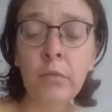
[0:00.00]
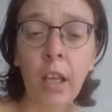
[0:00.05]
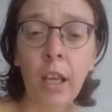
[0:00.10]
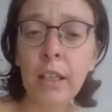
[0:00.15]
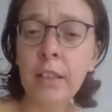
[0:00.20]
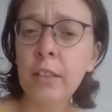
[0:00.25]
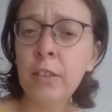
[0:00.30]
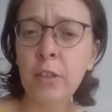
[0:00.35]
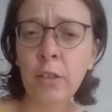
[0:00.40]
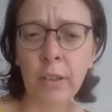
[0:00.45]

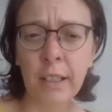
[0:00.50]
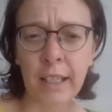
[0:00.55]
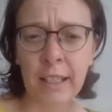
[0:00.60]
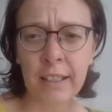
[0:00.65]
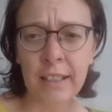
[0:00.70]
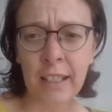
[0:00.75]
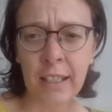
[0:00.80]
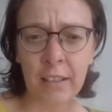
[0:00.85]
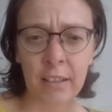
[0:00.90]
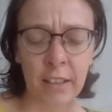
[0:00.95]
is doing a
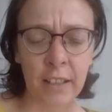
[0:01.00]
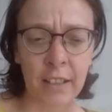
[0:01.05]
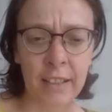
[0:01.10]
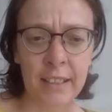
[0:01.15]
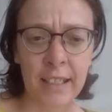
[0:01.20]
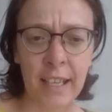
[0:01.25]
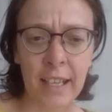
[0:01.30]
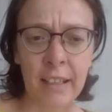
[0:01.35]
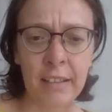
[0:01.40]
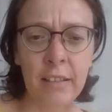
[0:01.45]
Secret
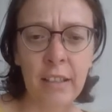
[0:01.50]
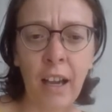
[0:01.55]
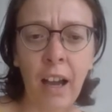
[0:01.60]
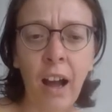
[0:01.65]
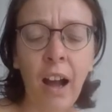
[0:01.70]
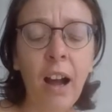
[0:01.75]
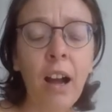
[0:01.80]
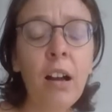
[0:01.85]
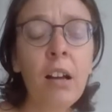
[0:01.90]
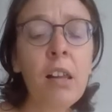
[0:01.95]

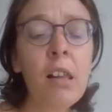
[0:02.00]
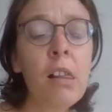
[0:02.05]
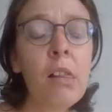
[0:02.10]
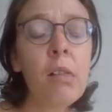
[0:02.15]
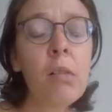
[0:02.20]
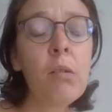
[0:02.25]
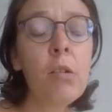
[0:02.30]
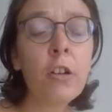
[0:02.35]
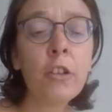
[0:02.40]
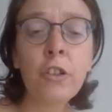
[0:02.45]
Santa,
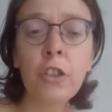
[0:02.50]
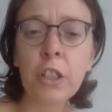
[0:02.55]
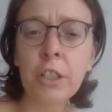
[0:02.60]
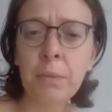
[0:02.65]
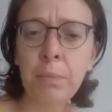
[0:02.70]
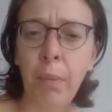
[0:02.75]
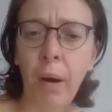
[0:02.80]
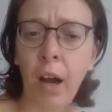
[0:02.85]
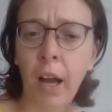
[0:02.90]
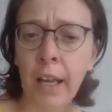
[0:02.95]

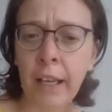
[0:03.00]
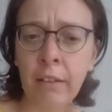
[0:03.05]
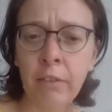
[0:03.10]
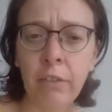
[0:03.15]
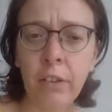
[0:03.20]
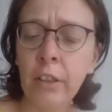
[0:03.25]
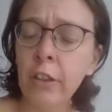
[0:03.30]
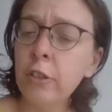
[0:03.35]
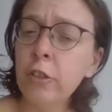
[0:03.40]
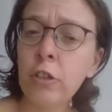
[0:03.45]
just buying
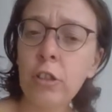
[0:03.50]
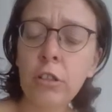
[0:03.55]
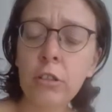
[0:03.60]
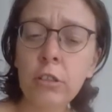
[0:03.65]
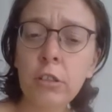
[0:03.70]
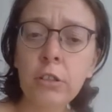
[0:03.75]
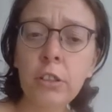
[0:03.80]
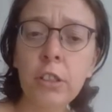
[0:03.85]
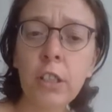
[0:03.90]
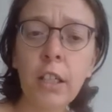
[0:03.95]
for the
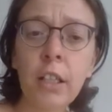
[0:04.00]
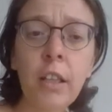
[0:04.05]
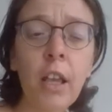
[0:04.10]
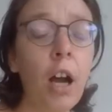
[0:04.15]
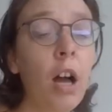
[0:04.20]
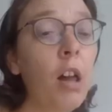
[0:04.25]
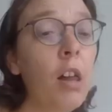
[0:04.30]
children,